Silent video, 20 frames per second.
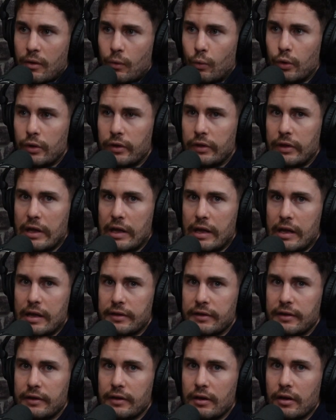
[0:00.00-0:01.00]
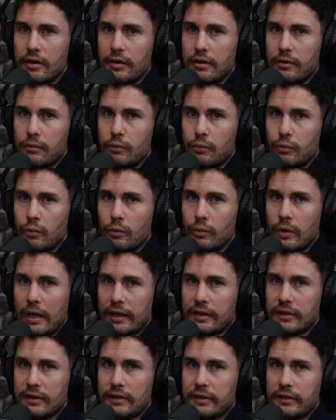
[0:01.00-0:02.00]
Would the
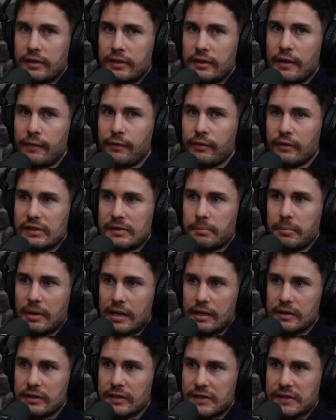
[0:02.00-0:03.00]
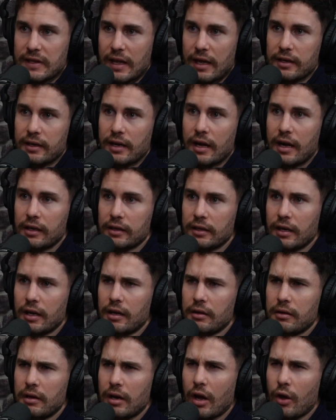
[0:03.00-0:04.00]
difference be just that hunger?
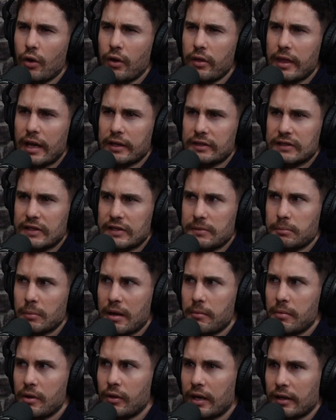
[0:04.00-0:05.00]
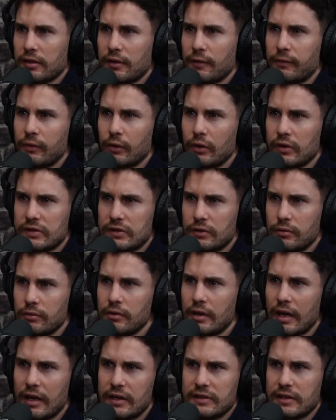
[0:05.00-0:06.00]
And I heard that's just maybe like the first 2
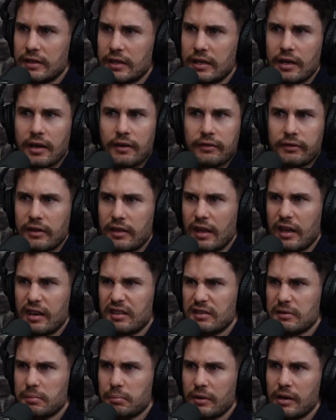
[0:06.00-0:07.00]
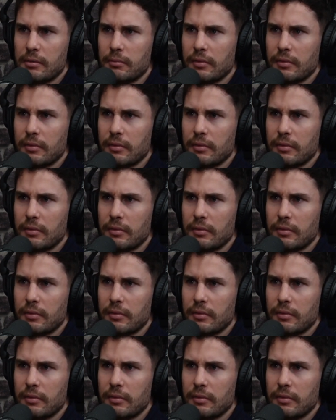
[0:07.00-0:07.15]
days, and then after that, it's pretty